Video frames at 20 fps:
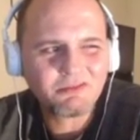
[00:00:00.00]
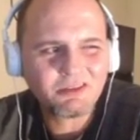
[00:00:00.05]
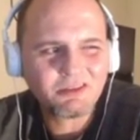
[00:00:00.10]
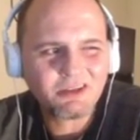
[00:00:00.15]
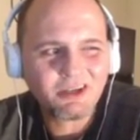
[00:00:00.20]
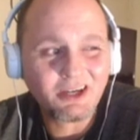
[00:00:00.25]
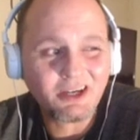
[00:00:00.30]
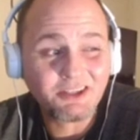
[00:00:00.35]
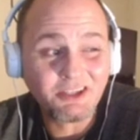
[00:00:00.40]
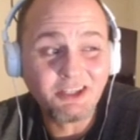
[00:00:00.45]

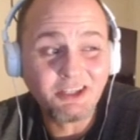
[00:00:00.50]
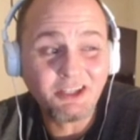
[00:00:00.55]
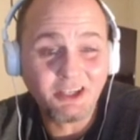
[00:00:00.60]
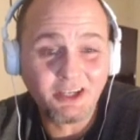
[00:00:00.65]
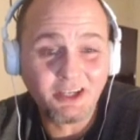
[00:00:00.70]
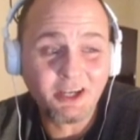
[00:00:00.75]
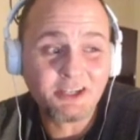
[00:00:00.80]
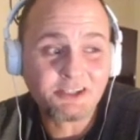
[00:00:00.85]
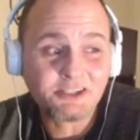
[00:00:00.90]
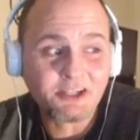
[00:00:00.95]
I think he
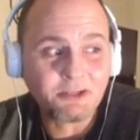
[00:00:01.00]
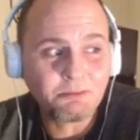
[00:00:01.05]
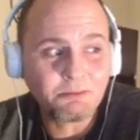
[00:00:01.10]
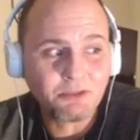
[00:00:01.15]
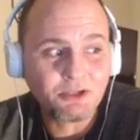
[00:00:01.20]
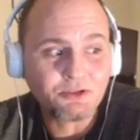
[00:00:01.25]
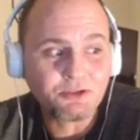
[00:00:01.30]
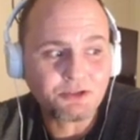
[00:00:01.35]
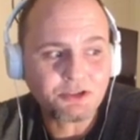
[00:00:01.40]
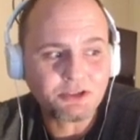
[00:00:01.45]
has like
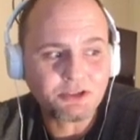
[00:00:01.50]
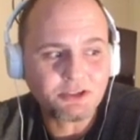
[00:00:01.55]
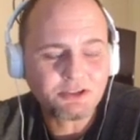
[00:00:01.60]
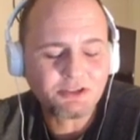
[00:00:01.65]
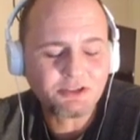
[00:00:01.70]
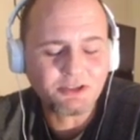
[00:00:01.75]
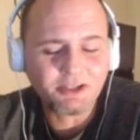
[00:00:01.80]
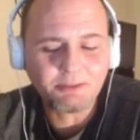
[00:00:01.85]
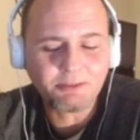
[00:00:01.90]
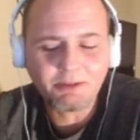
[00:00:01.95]
mental shit.
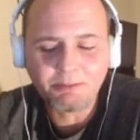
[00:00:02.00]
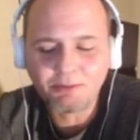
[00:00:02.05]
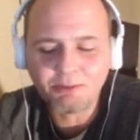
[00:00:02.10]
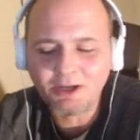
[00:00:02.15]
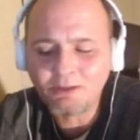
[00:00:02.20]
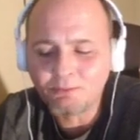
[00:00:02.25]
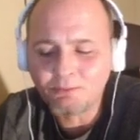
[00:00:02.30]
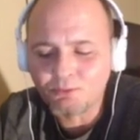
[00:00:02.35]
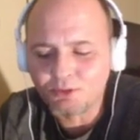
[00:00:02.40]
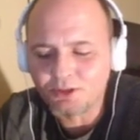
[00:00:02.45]
So like my
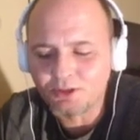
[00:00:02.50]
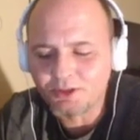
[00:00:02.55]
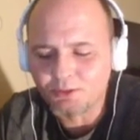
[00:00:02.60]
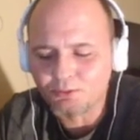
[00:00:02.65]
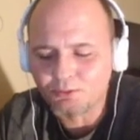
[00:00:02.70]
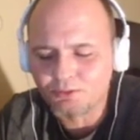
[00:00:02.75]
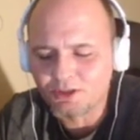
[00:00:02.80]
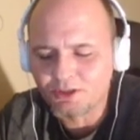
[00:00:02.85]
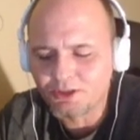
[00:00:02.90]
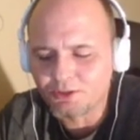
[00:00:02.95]
problem
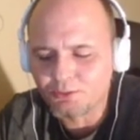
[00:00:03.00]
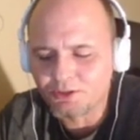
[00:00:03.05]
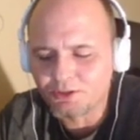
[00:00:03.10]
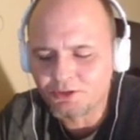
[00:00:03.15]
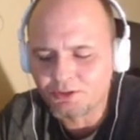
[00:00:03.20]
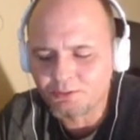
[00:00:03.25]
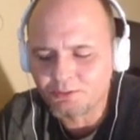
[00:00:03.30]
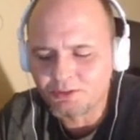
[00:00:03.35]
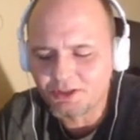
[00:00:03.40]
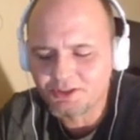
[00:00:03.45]
really with
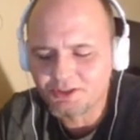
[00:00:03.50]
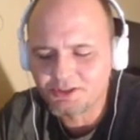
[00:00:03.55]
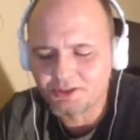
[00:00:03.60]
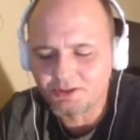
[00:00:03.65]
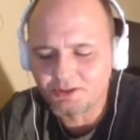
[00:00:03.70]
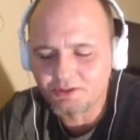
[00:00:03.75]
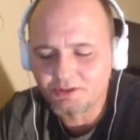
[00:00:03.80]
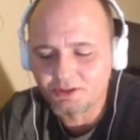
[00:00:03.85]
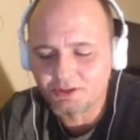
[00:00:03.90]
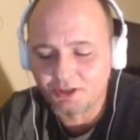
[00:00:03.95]
him
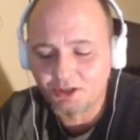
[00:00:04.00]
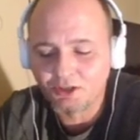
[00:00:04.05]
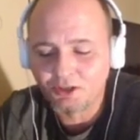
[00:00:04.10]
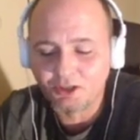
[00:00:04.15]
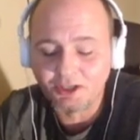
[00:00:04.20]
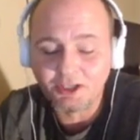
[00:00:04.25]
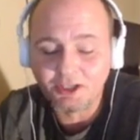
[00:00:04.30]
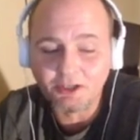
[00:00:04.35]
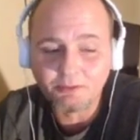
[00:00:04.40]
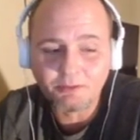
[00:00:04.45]
isn't the
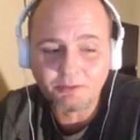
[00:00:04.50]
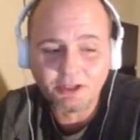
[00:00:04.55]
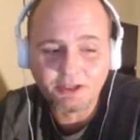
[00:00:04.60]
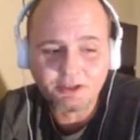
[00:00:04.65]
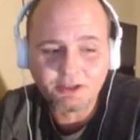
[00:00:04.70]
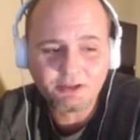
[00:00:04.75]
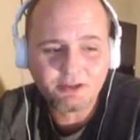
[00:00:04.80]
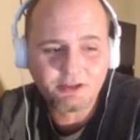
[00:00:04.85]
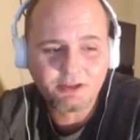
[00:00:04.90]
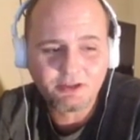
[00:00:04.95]
claim. Like
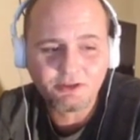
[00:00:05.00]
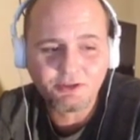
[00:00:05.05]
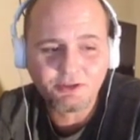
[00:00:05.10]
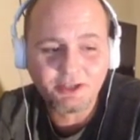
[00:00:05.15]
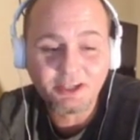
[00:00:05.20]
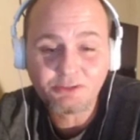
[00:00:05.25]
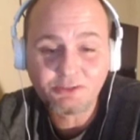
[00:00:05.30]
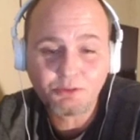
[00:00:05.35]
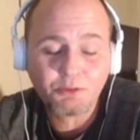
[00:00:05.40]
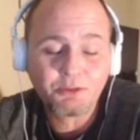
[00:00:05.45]

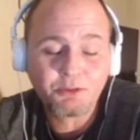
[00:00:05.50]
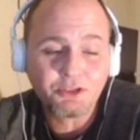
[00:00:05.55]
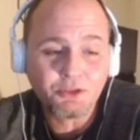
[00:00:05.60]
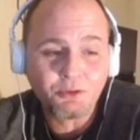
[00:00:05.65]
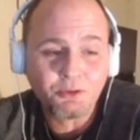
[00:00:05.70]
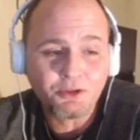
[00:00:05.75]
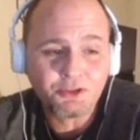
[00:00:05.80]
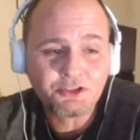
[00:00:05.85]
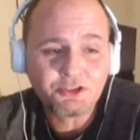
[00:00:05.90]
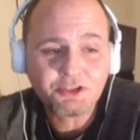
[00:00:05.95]
that's what we do
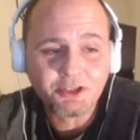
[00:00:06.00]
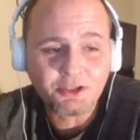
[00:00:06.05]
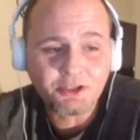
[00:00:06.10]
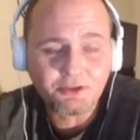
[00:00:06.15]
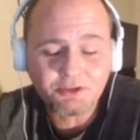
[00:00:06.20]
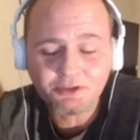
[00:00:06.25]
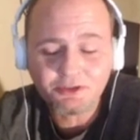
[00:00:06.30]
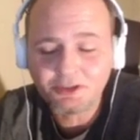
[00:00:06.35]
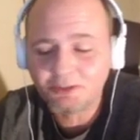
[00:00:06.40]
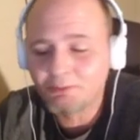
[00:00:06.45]
on the channel.
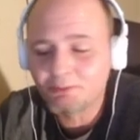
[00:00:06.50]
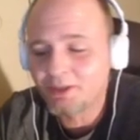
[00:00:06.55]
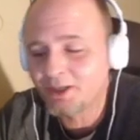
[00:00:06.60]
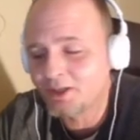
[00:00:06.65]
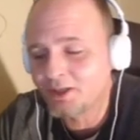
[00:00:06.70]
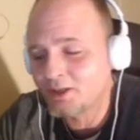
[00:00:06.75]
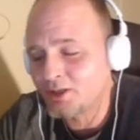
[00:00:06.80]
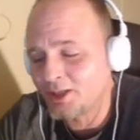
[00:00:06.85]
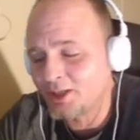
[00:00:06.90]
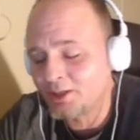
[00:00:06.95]
You come make a
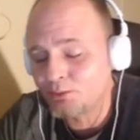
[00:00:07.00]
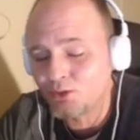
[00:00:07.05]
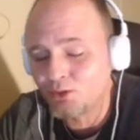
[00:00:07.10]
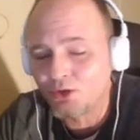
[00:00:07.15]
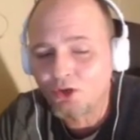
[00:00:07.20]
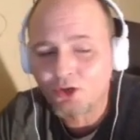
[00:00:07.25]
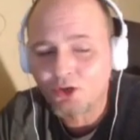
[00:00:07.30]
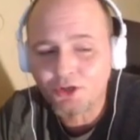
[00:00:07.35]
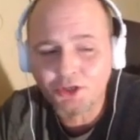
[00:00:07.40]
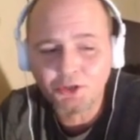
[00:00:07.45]
claim, we'll
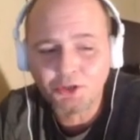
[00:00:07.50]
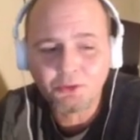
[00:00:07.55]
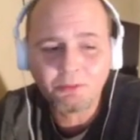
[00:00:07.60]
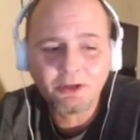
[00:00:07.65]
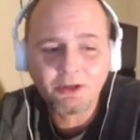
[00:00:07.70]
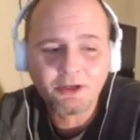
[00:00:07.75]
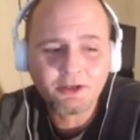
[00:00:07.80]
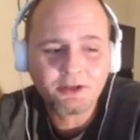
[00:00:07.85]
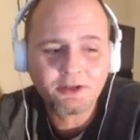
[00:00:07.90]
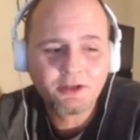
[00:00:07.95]
argue
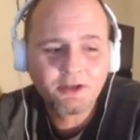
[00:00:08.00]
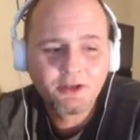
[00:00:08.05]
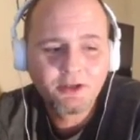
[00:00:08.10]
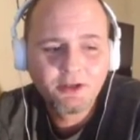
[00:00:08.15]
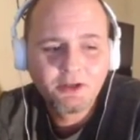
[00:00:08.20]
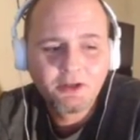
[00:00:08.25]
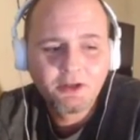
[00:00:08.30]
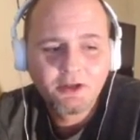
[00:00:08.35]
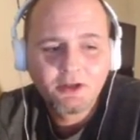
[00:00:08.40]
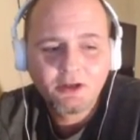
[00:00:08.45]
about it.
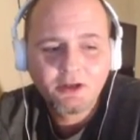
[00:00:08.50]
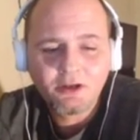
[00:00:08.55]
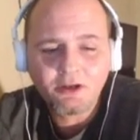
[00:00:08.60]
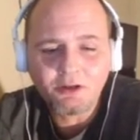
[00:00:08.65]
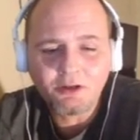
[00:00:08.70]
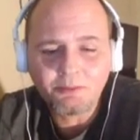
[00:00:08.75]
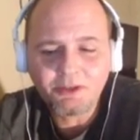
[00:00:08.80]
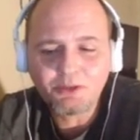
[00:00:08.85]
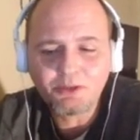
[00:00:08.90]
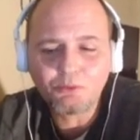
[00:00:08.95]

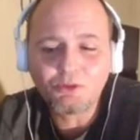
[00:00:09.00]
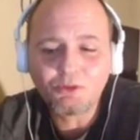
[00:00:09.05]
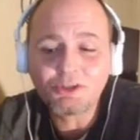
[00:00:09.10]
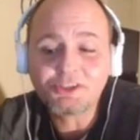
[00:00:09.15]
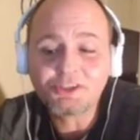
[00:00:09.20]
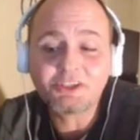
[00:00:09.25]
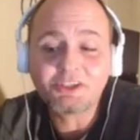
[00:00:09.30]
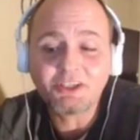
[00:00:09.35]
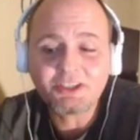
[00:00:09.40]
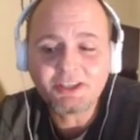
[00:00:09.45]
It was
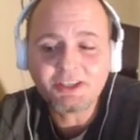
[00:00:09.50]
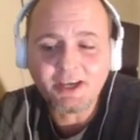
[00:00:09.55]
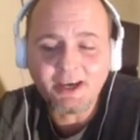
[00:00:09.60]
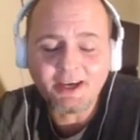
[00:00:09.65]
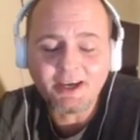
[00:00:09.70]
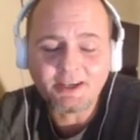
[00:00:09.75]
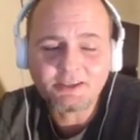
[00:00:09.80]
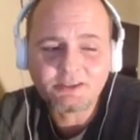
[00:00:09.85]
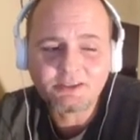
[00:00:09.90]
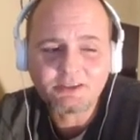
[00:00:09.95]
the
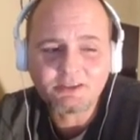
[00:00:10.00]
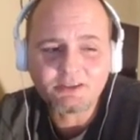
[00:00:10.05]
attacks,